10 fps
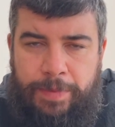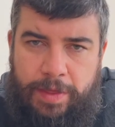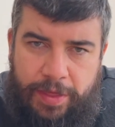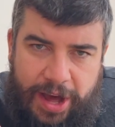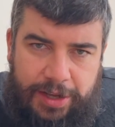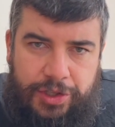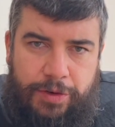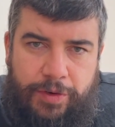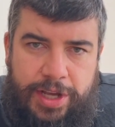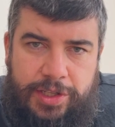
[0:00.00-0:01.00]
That's
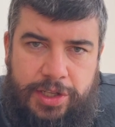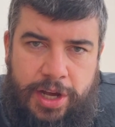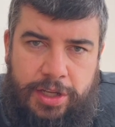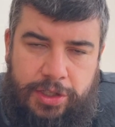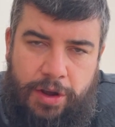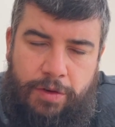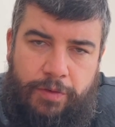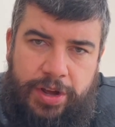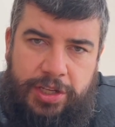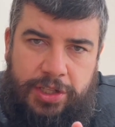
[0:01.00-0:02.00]
your research.
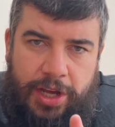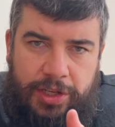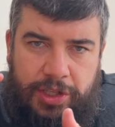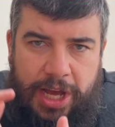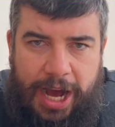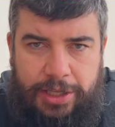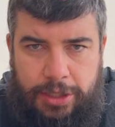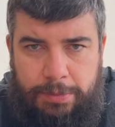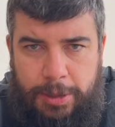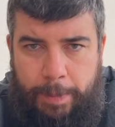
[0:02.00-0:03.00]
Research the
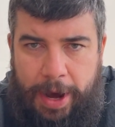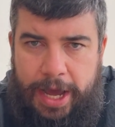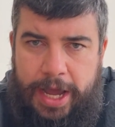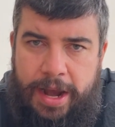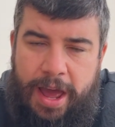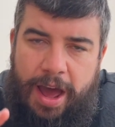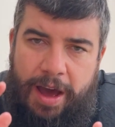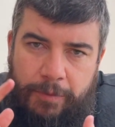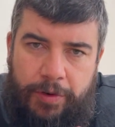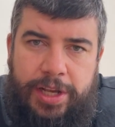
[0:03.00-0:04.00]
items you're buying
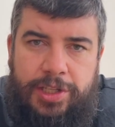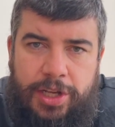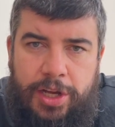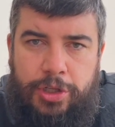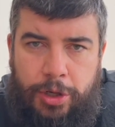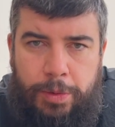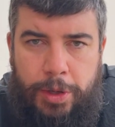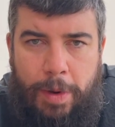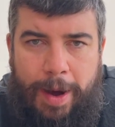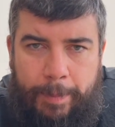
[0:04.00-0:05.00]
and research who
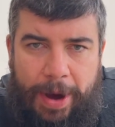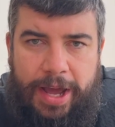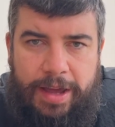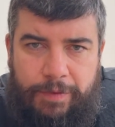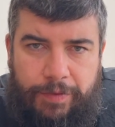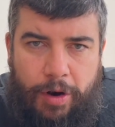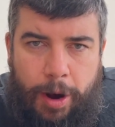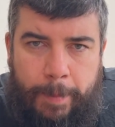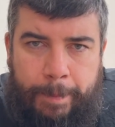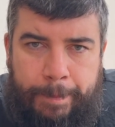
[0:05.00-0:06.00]
you are buying
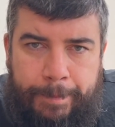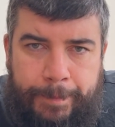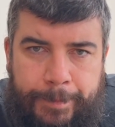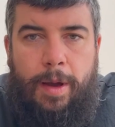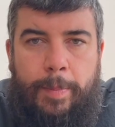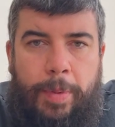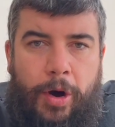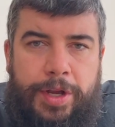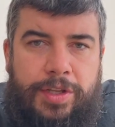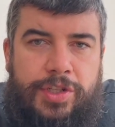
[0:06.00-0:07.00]
from.
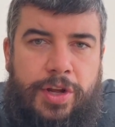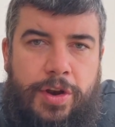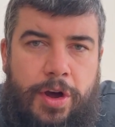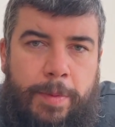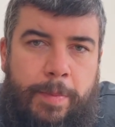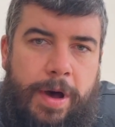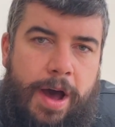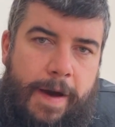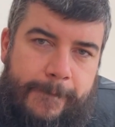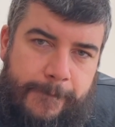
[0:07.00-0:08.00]
Point
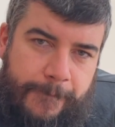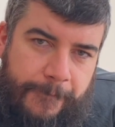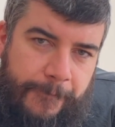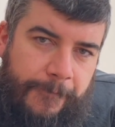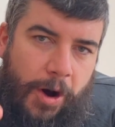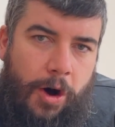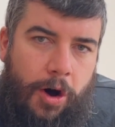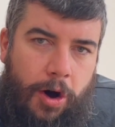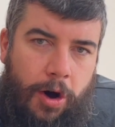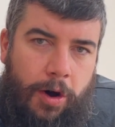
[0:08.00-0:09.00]
number
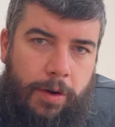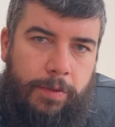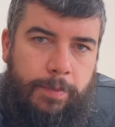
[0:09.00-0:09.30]
four.